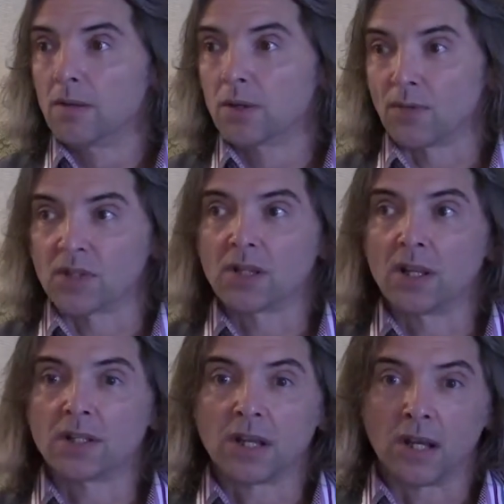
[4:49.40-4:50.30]
to
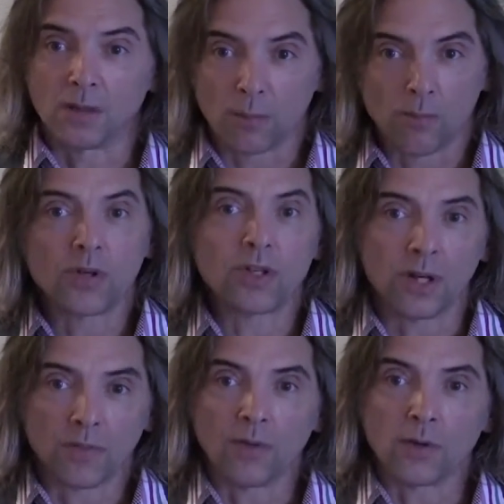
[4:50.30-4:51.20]
facilitate the
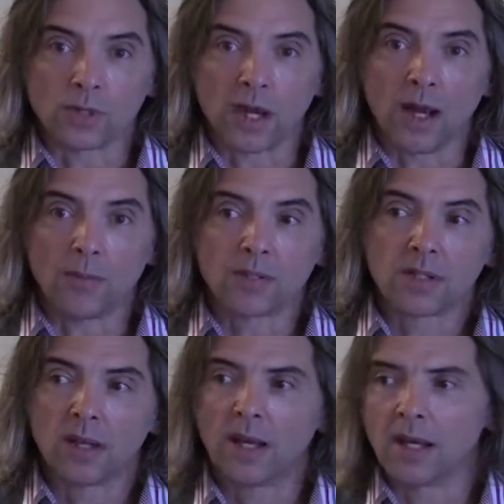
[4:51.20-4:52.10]
bridging of those gaps.
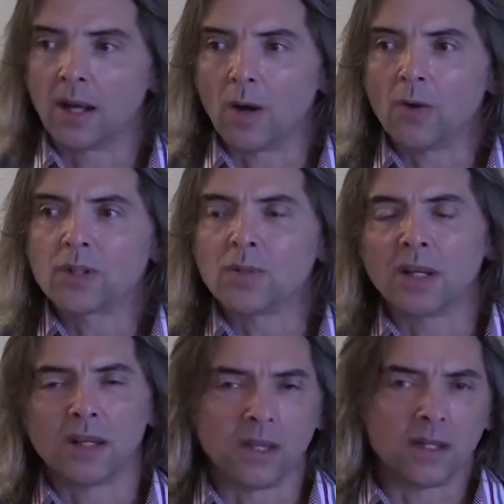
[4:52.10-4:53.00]
And it
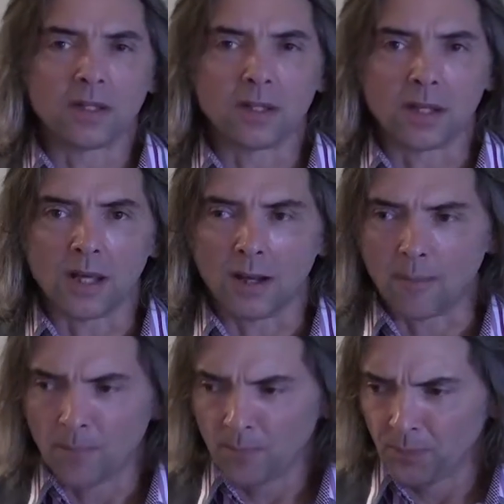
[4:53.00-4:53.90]
ultimately, at the end of the day,
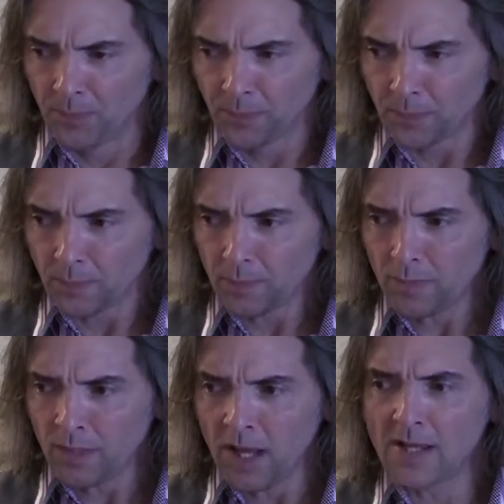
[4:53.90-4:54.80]

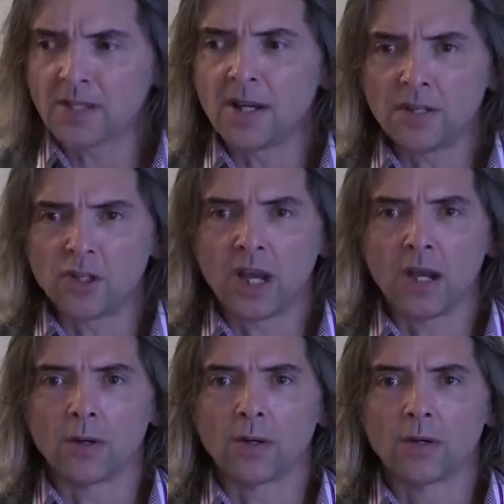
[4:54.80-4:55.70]
as an
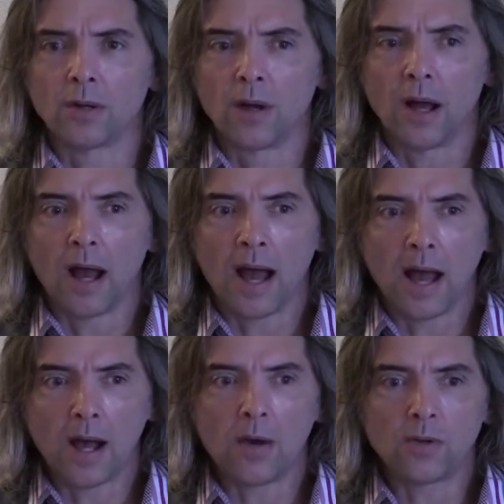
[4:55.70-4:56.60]
educator,
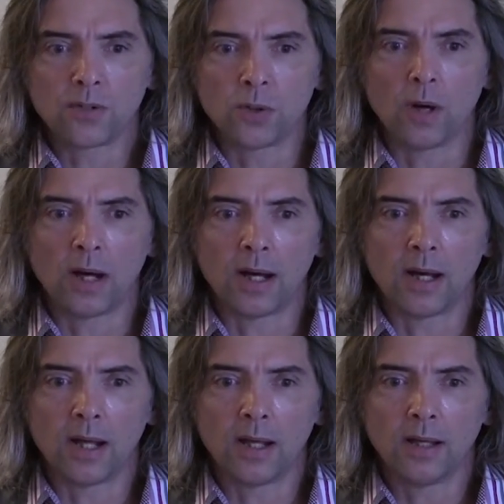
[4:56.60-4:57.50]
how do
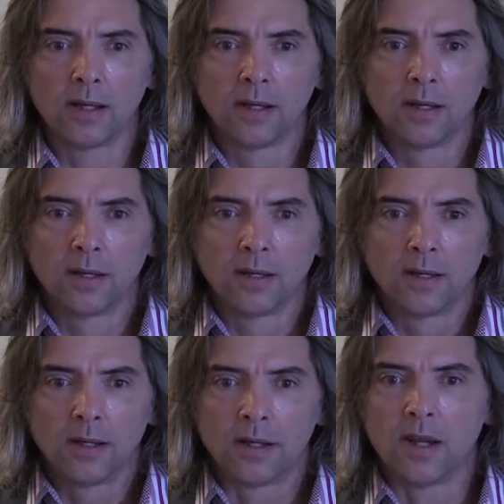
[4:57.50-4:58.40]
I
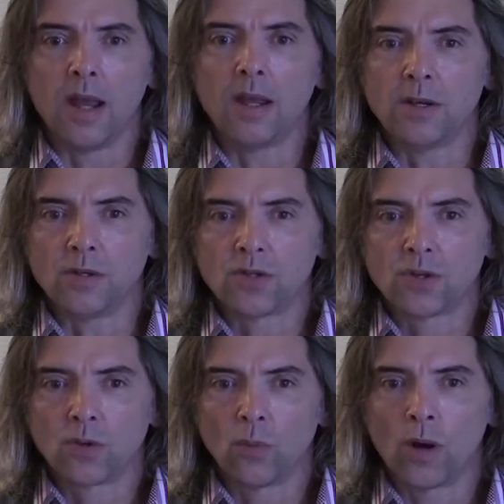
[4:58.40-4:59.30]

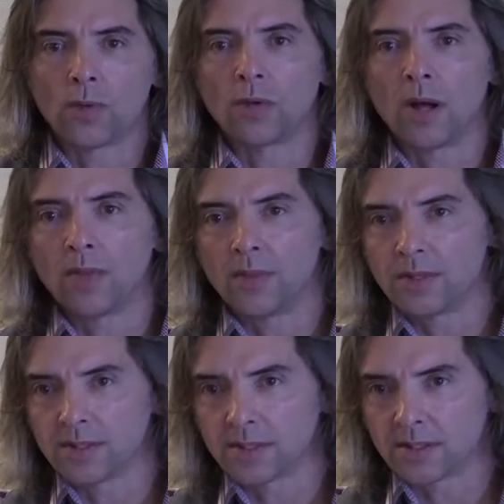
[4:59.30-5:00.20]
gauge whether or not
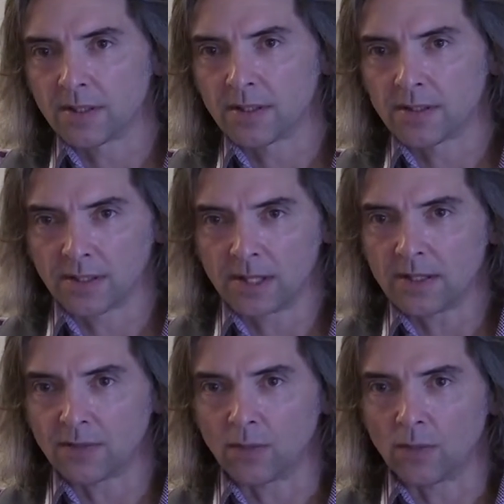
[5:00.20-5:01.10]
this is
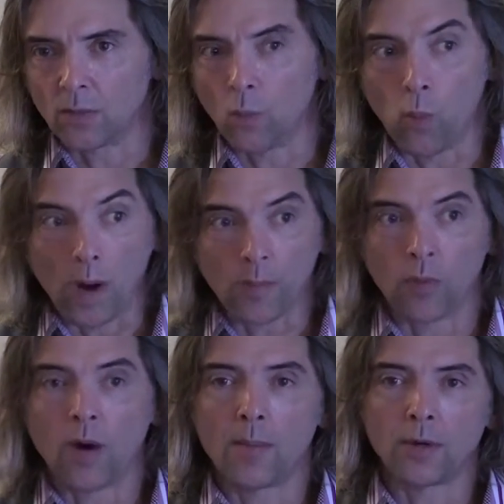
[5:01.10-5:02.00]
successful? What
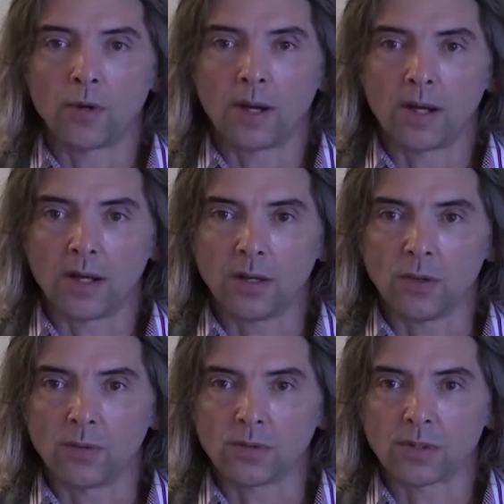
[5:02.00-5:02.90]
barometer can I
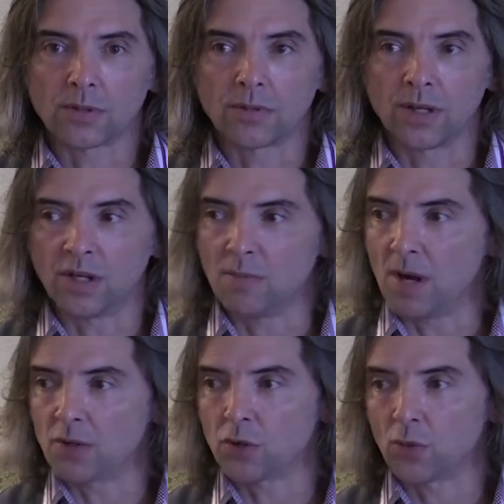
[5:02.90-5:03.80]
use? Can you measure